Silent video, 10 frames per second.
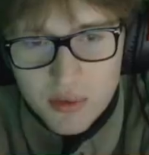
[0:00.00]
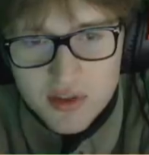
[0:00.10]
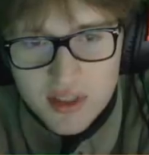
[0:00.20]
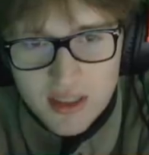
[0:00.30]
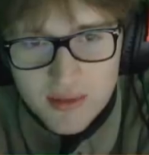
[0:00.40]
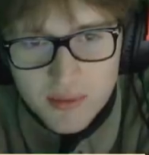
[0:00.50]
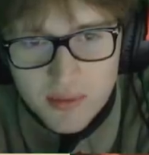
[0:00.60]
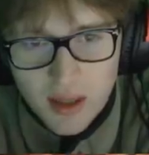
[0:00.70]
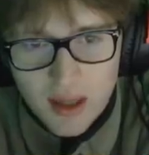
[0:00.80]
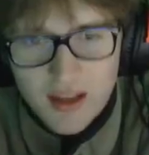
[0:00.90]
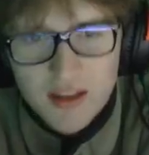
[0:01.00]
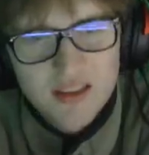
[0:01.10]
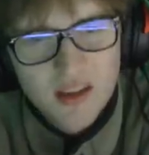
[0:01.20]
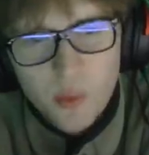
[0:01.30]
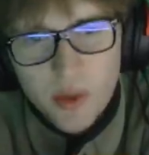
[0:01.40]
see.
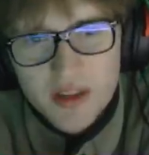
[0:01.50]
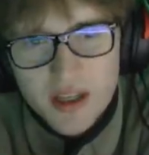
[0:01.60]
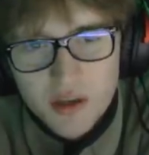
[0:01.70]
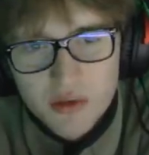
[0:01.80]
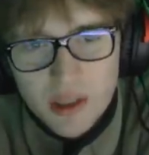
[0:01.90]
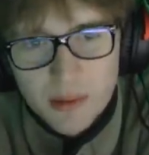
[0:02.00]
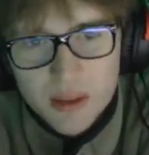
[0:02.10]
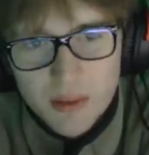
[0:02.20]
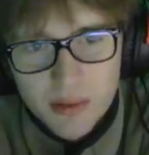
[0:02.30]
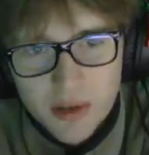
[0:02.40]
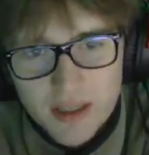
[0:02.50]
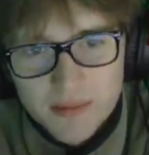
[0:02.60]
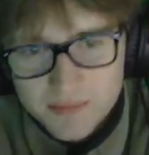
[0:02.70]
Isn't it weird that no tournaments are being played?